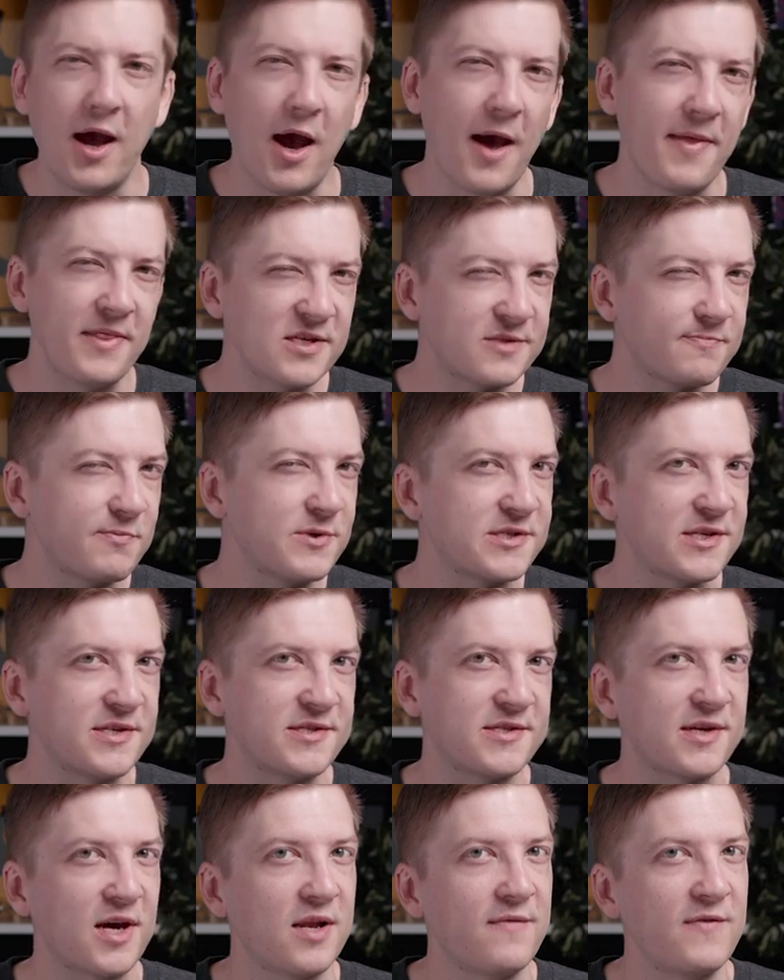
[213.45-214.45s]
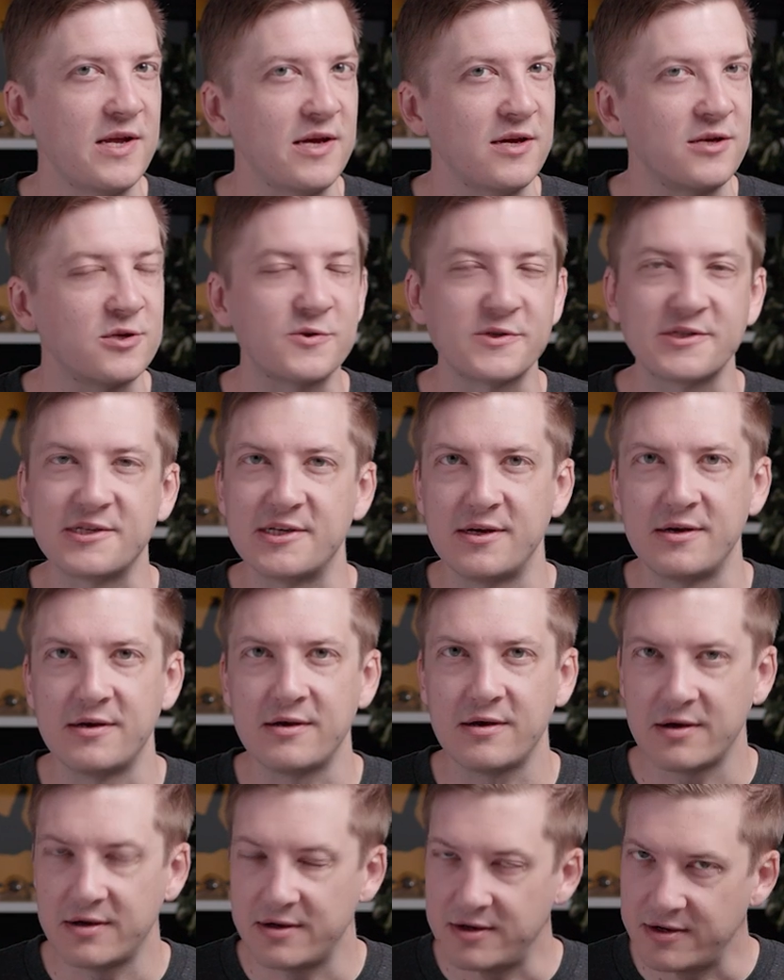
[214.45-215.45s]
And this presents kind of an
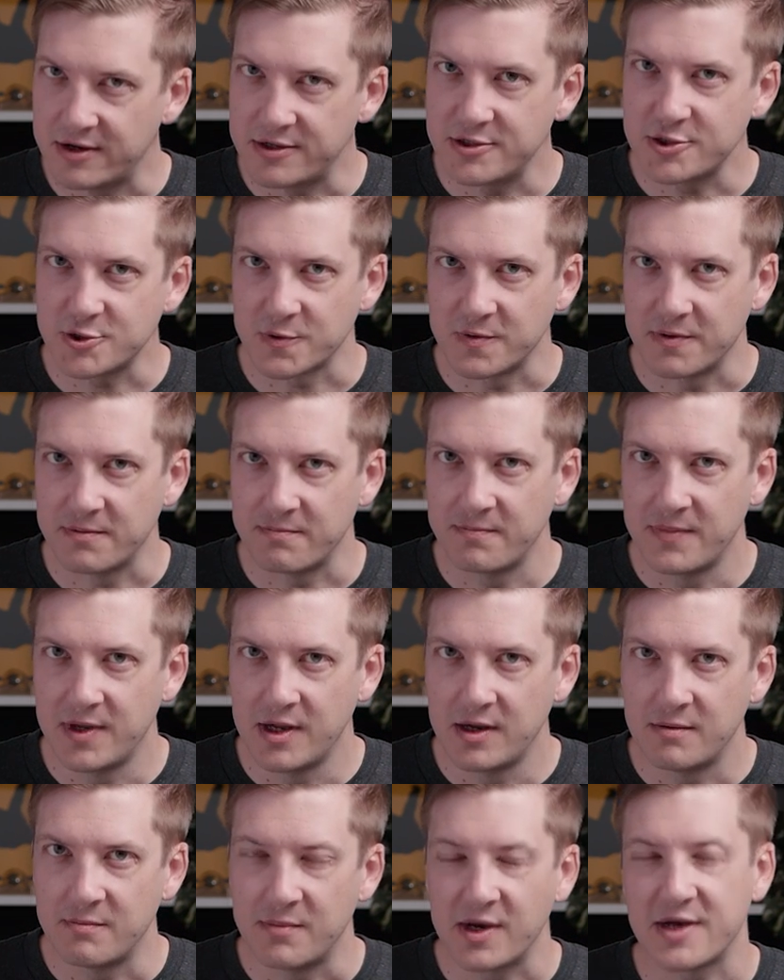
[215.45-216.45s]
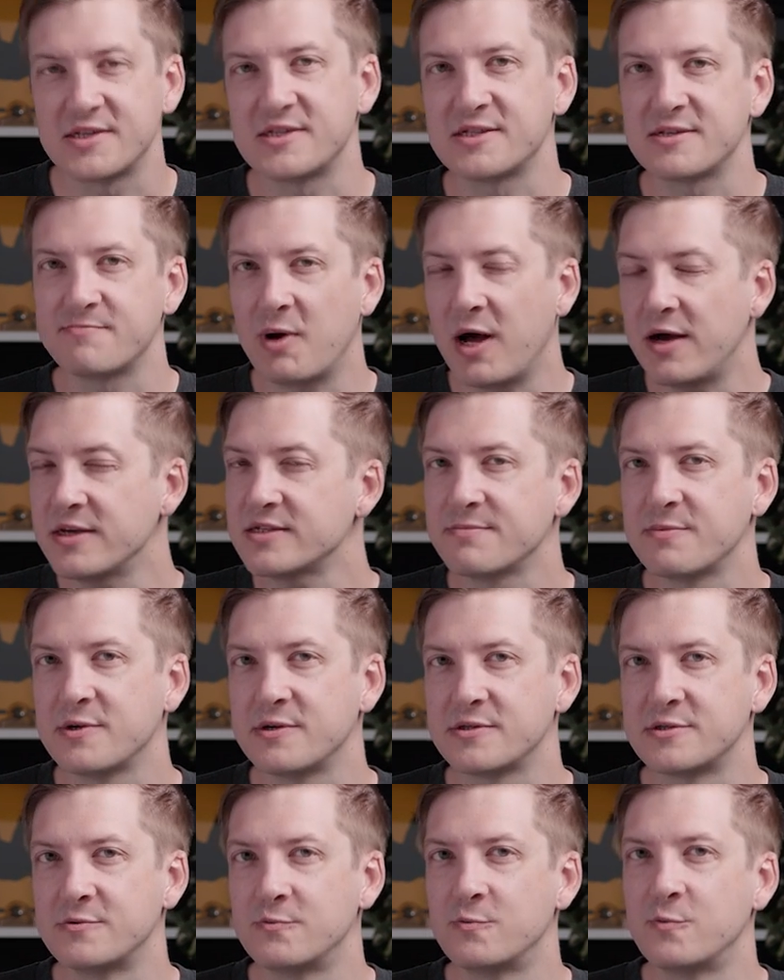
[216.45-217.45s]
interesting conundrum, because it's
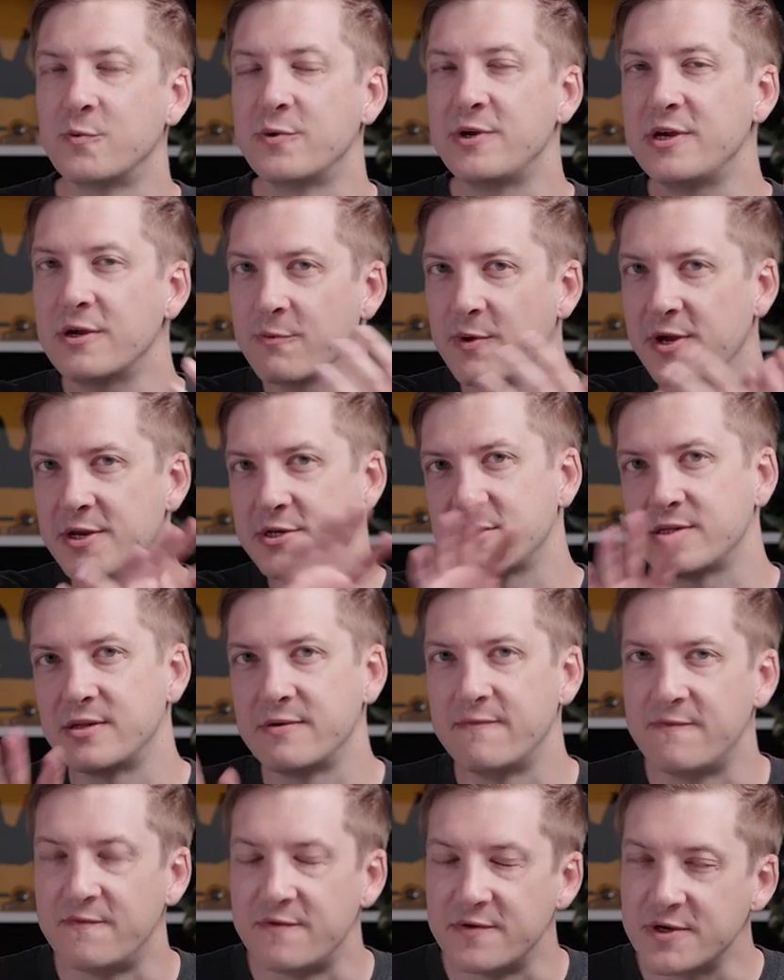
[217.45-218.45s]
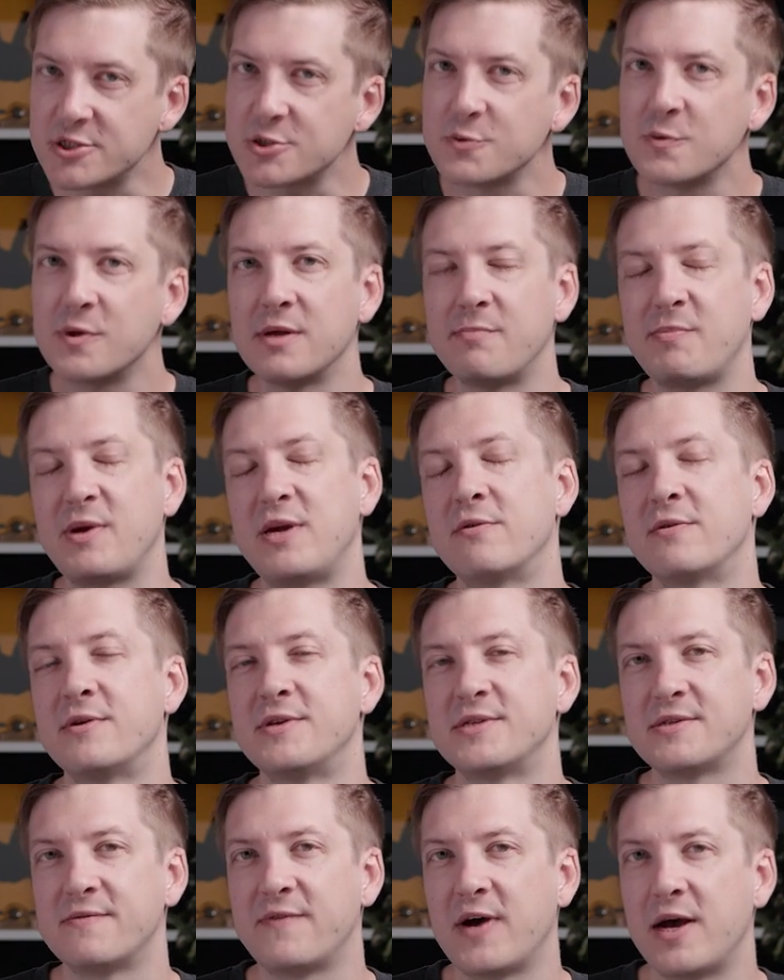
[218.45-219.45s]
possible to rearrange the visual
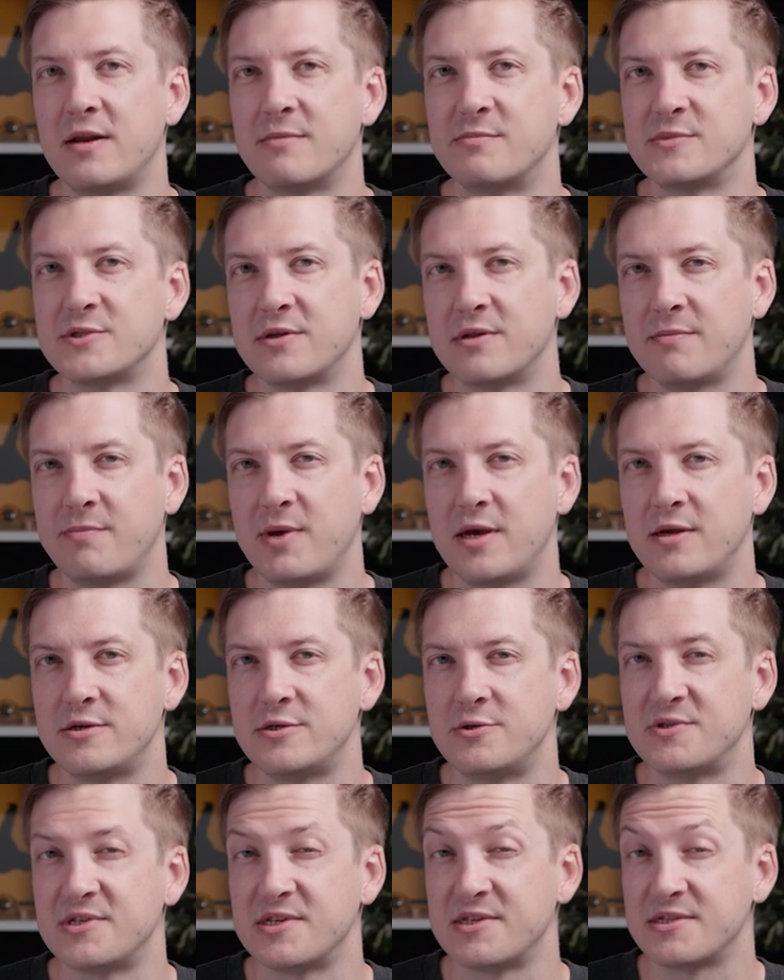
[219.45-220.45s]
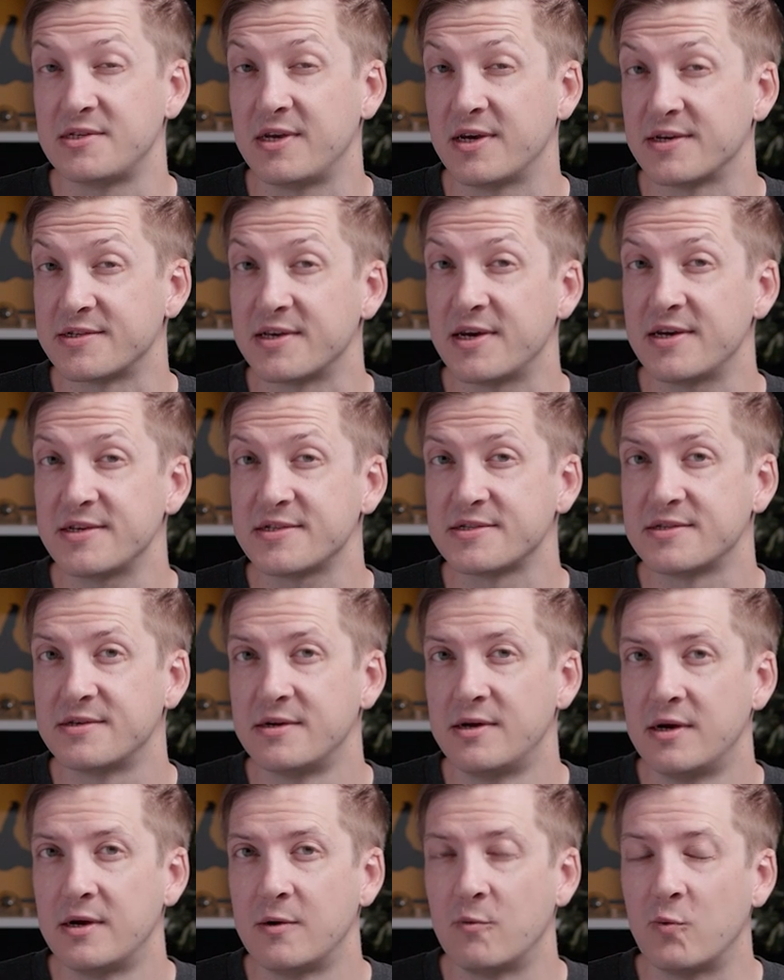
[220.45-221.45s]
appearance of items on the page using CSS
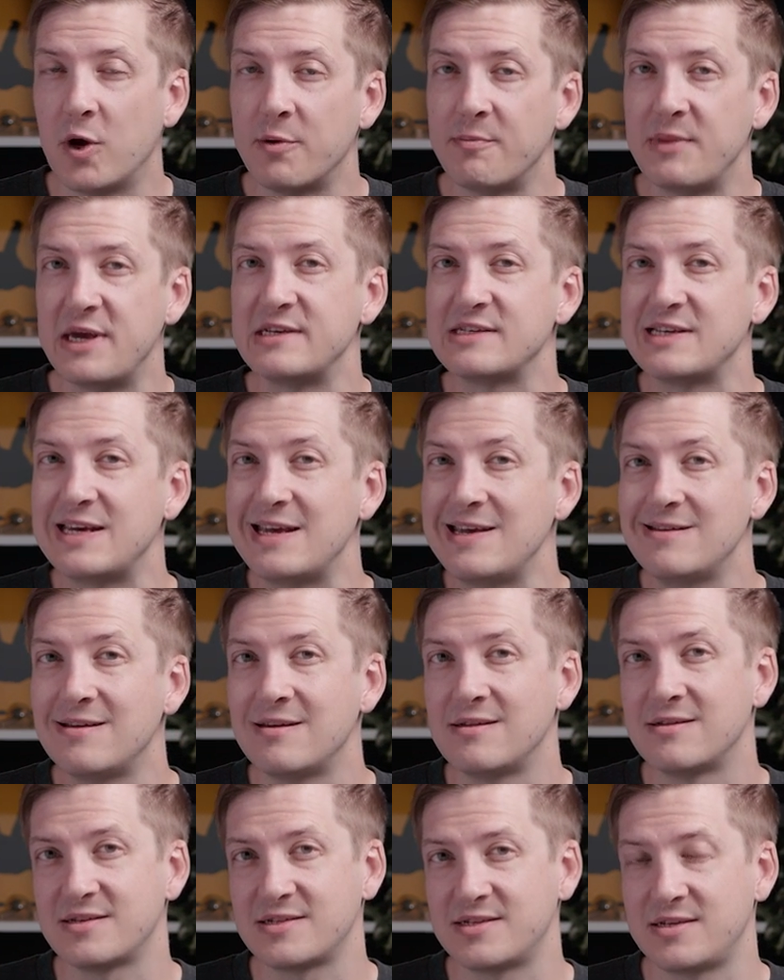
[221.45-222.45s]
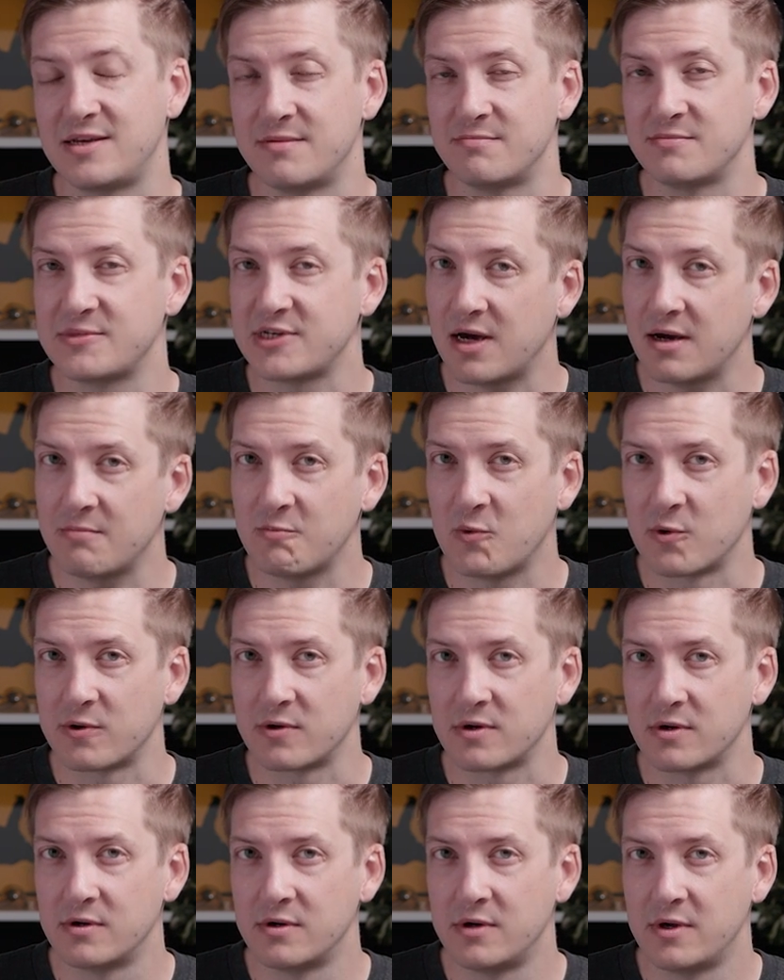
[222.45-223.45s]
while maintaining the same tab
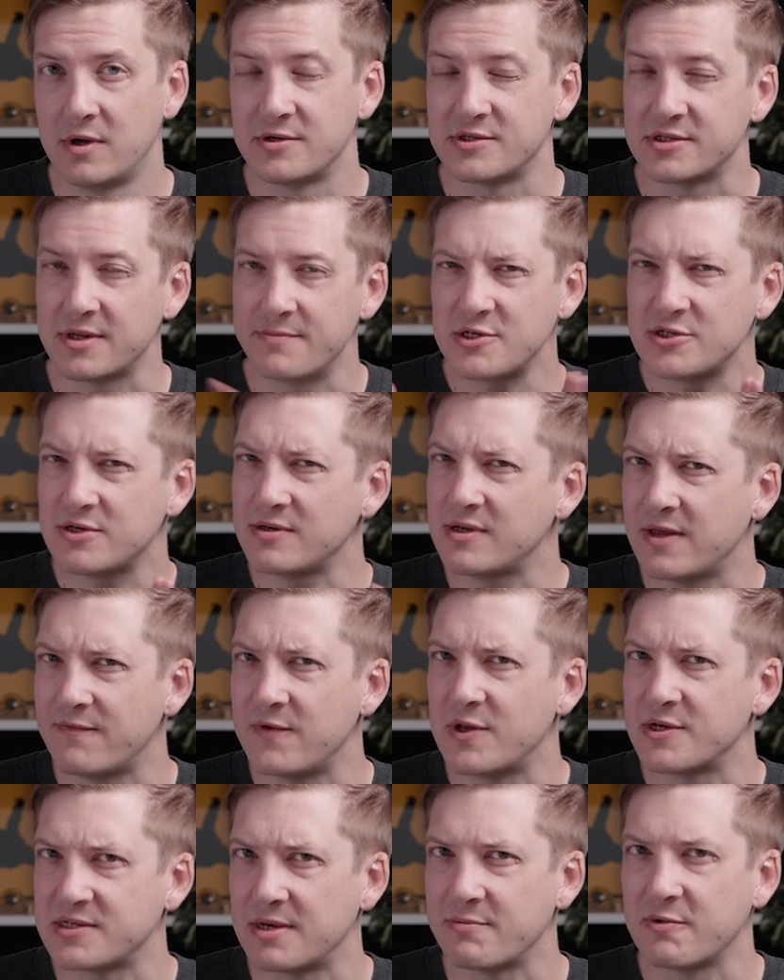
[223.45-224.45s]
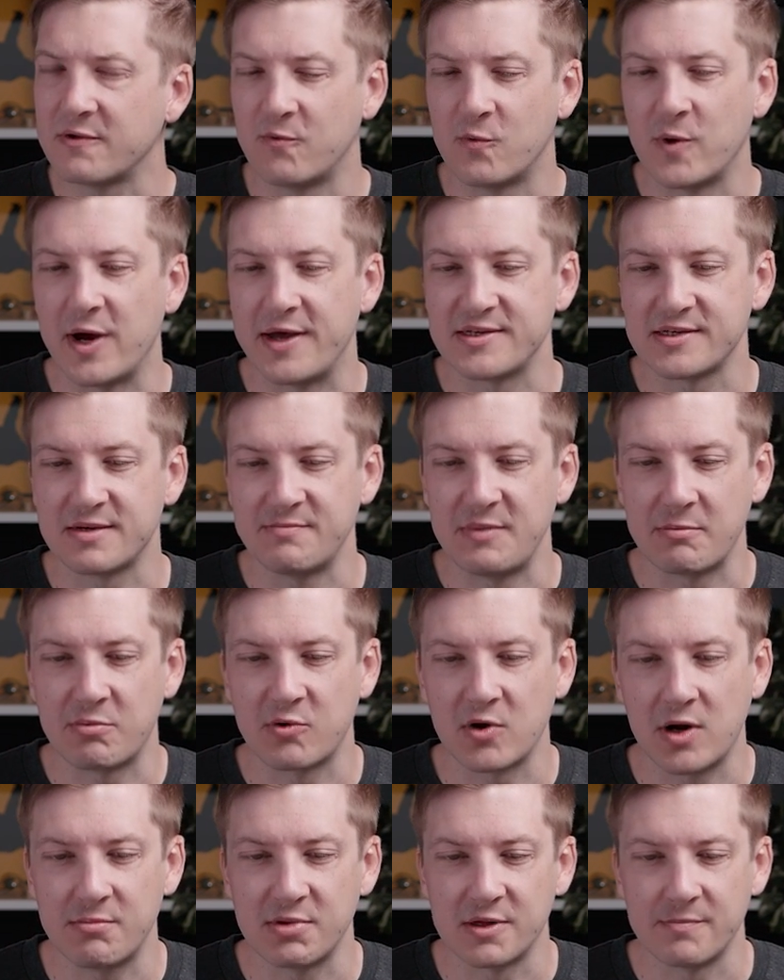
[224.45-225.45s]
order. So let me give you an example of why this can be a
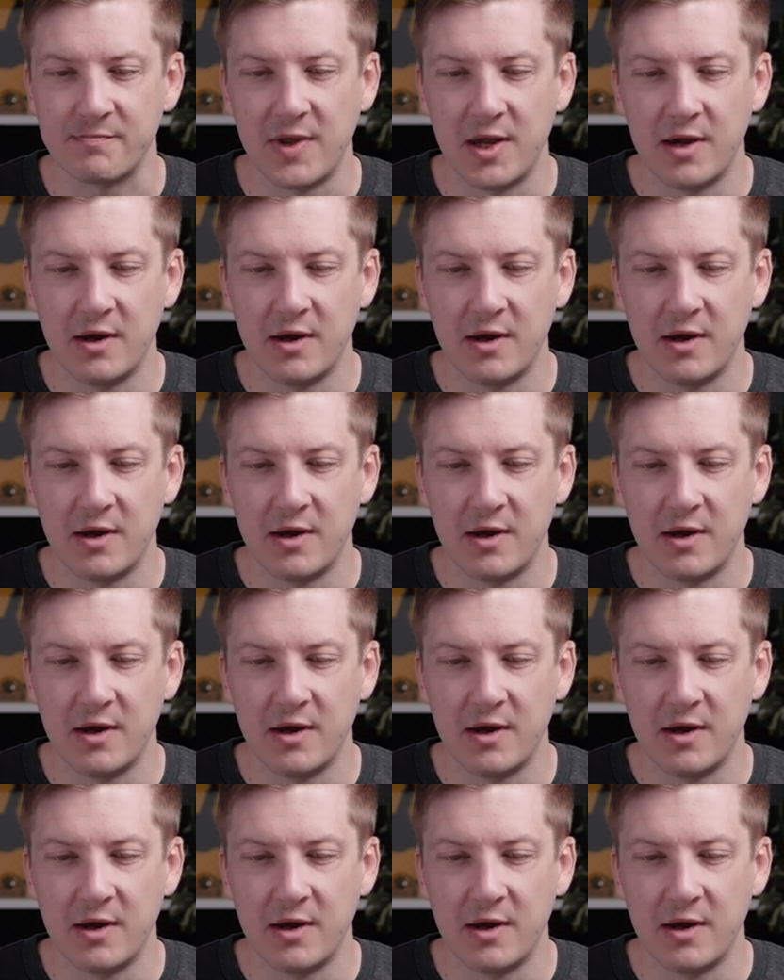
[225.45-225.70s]
problem.